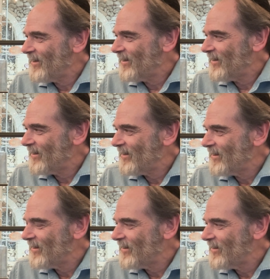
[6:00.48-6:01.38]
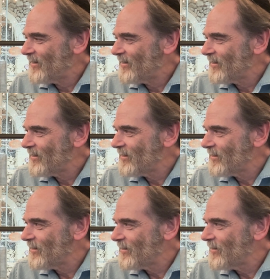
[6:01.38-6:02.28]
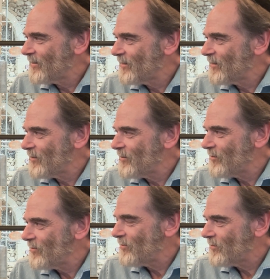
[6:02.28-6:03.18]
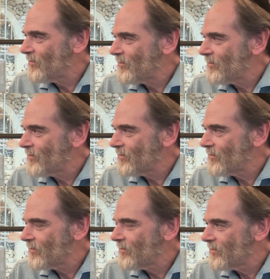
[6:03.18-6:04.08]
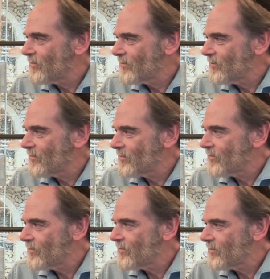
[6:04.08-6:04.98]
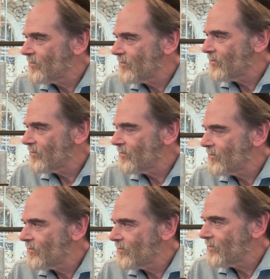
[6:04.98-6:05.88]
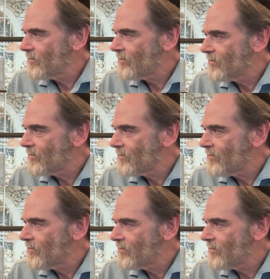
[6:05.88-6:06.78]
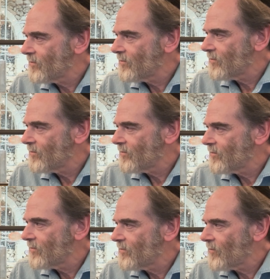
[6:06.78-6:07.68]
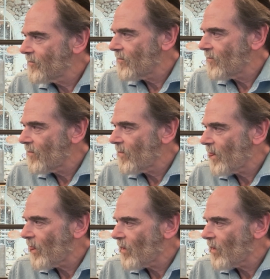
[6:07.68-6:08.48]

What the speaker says: (silent)